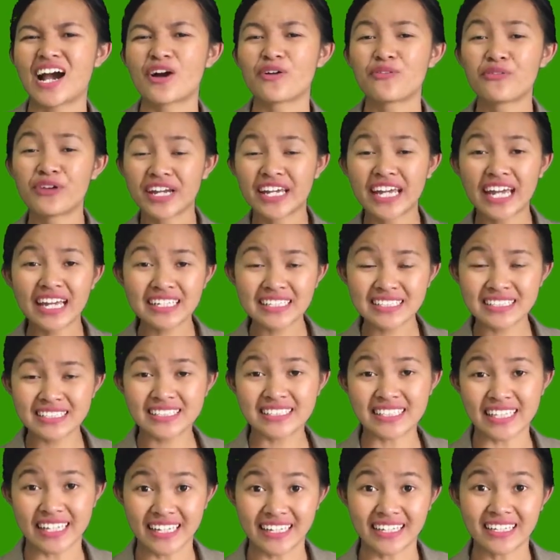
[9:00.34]
We can
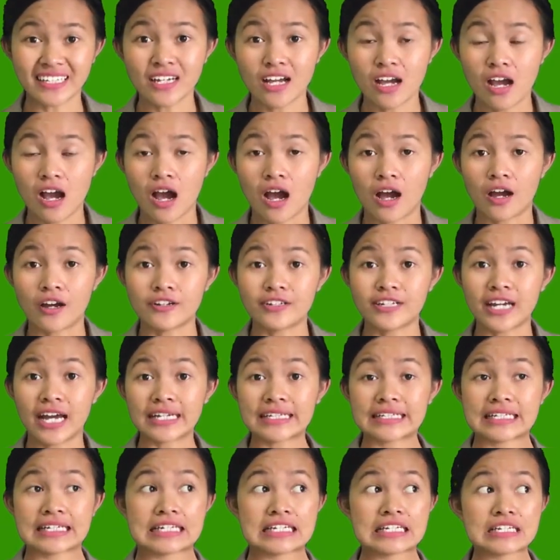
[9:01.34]
see
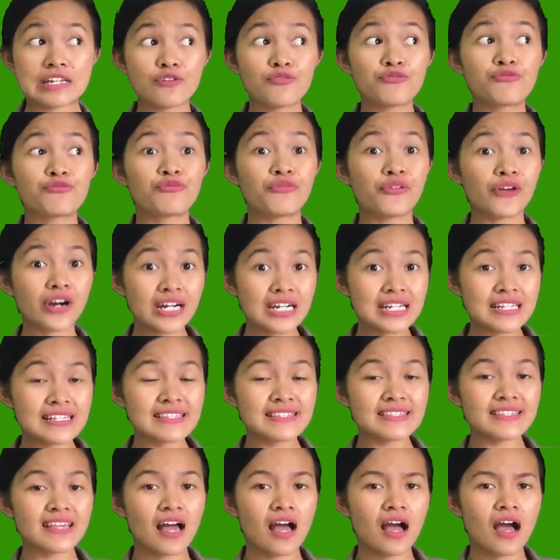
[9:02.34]
that in the
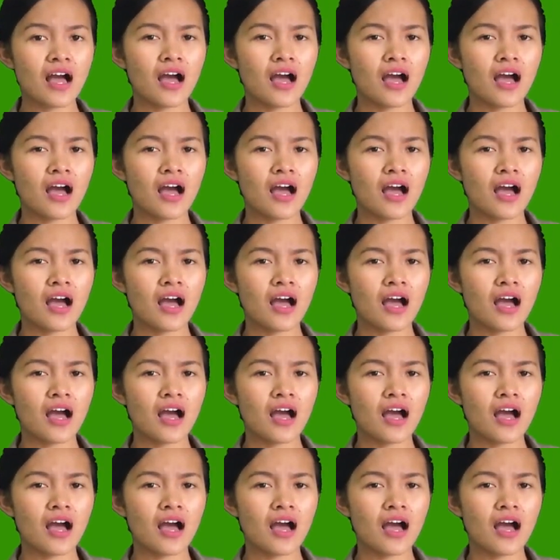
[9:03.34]
first